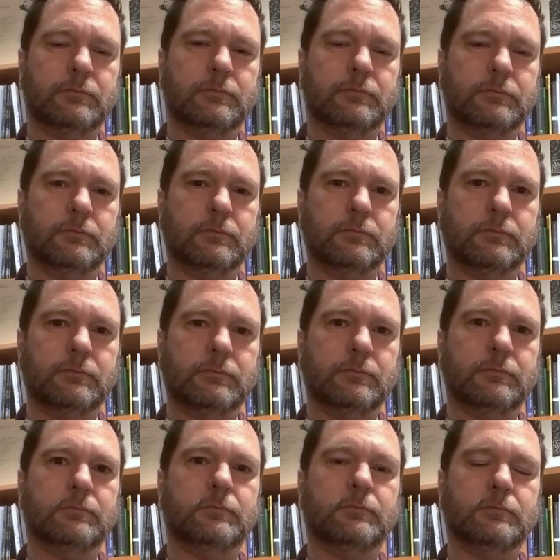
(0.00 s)

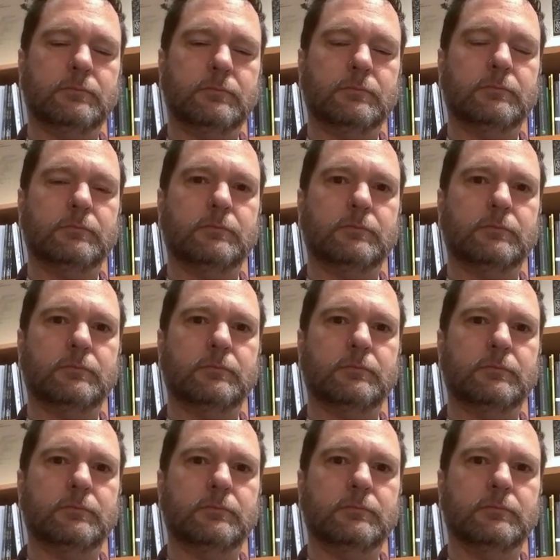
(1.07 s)

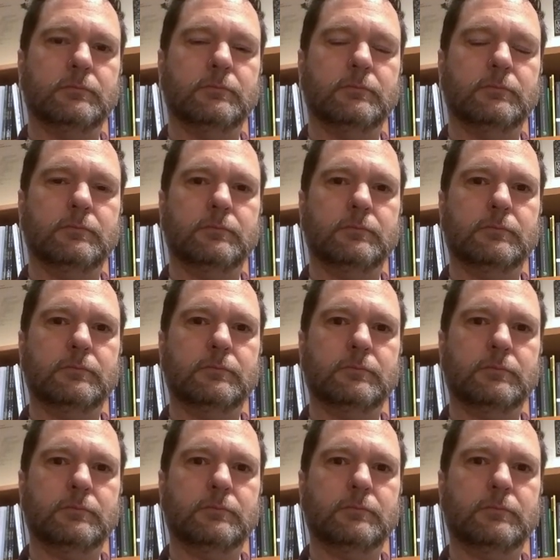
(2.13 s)

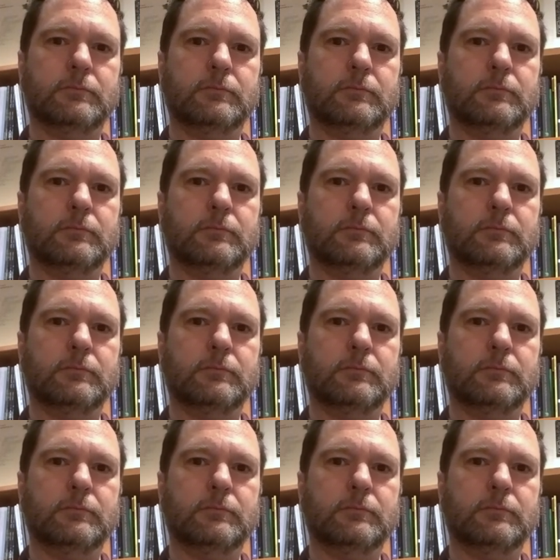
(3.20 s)
This person isn't speaking.